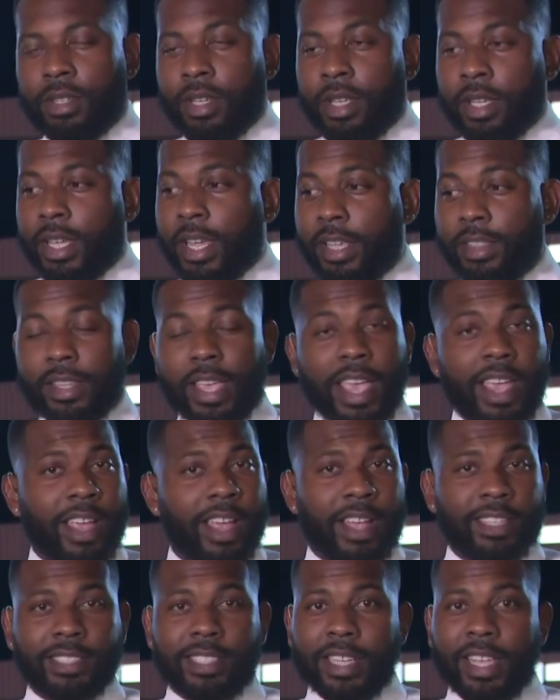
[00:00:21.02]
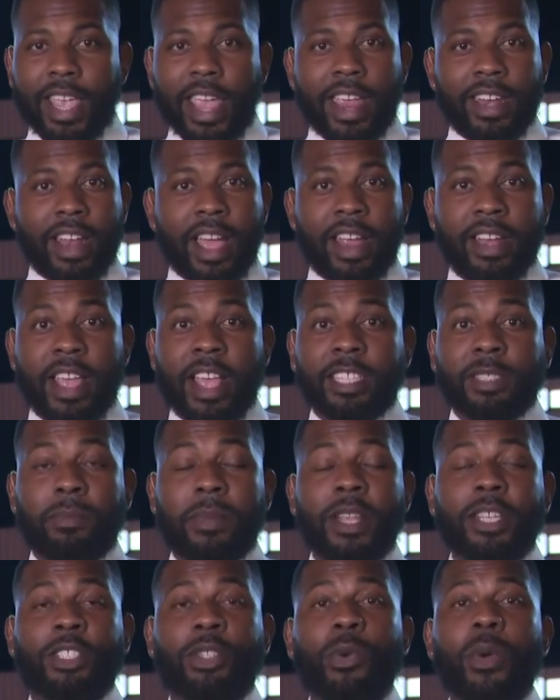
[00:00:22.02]
Keith Chaos, the canine, has
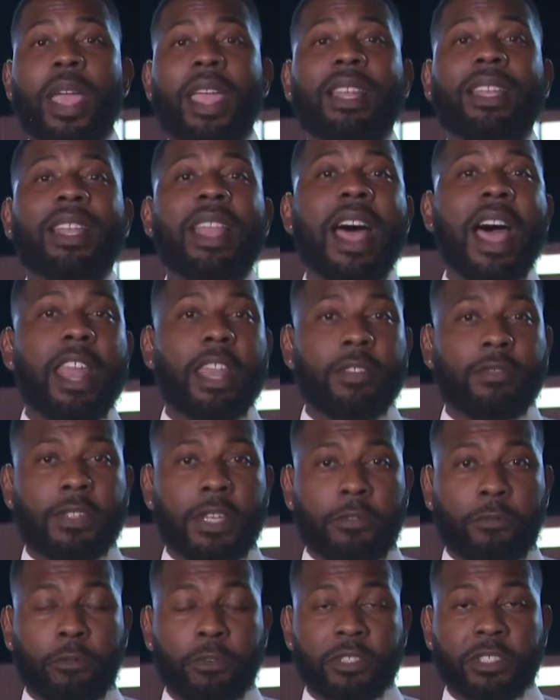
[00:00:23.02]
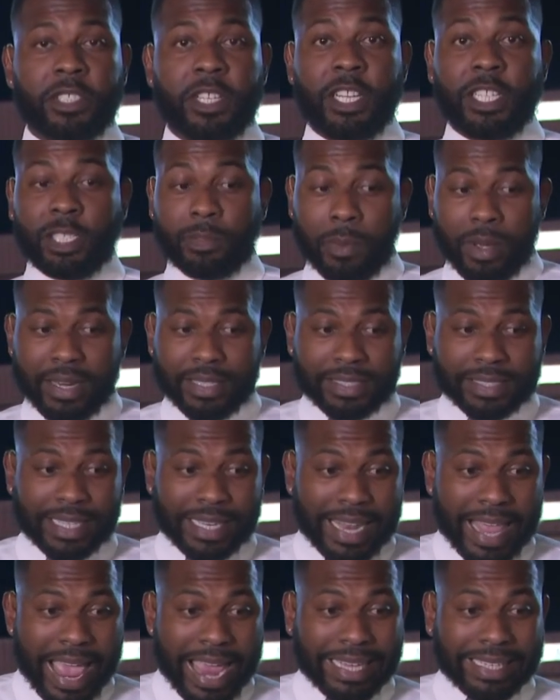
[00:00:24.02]
been to a lot of different scenes, but it's
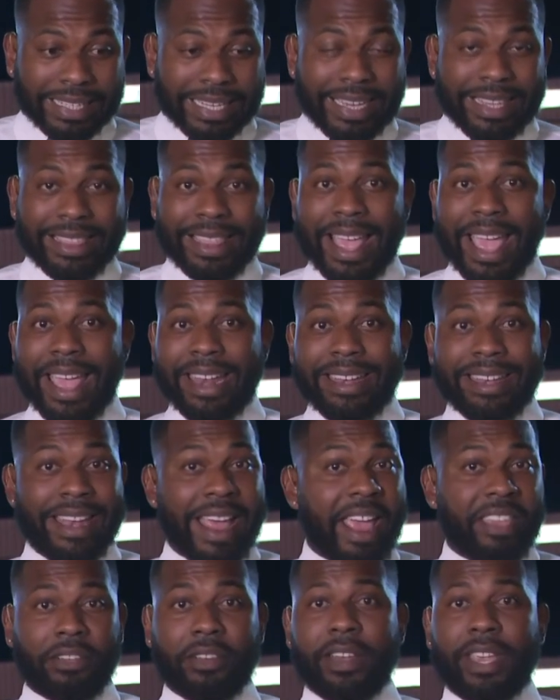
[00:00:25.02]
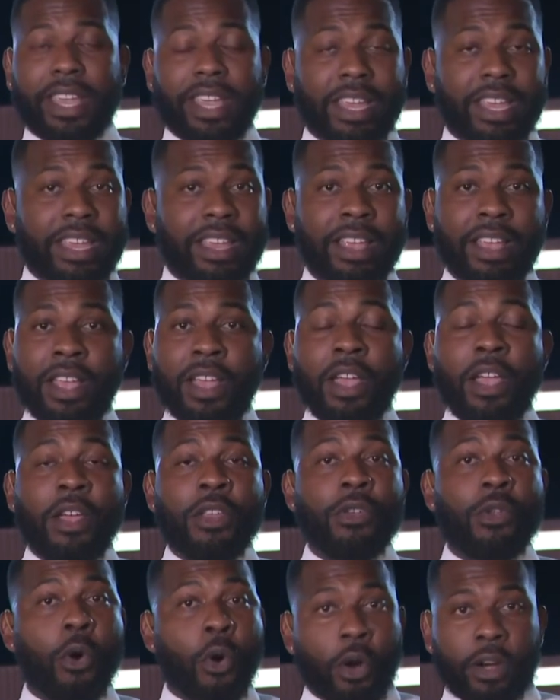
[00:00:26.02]
likely that neither he
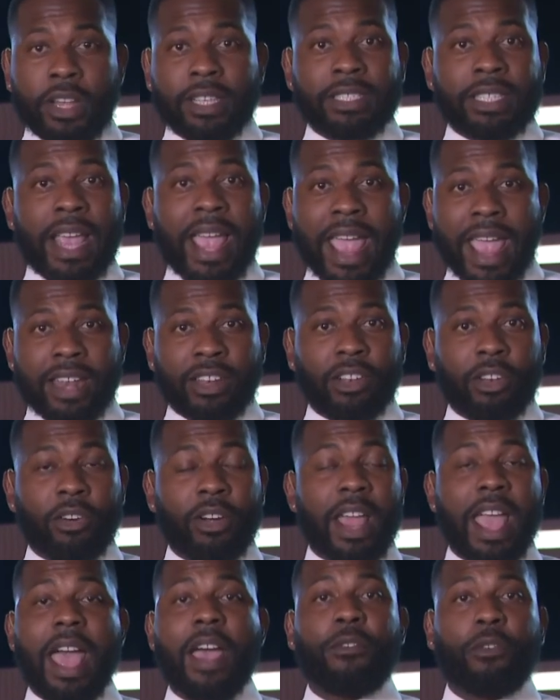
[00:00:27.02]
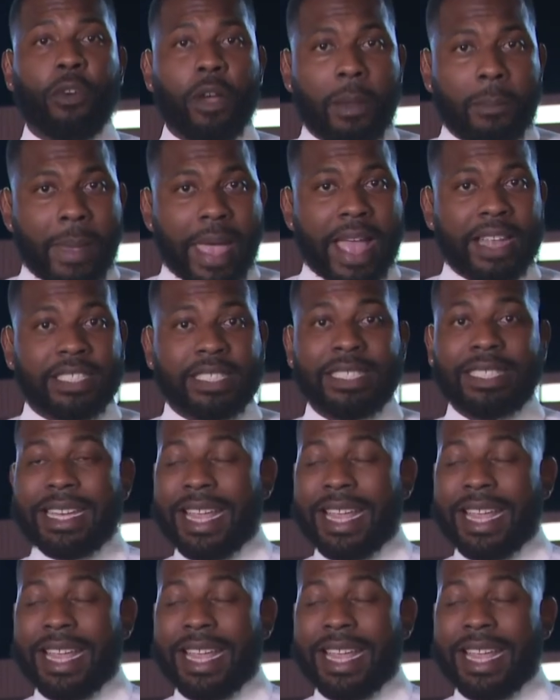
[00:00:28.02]
nor his handler ever imagined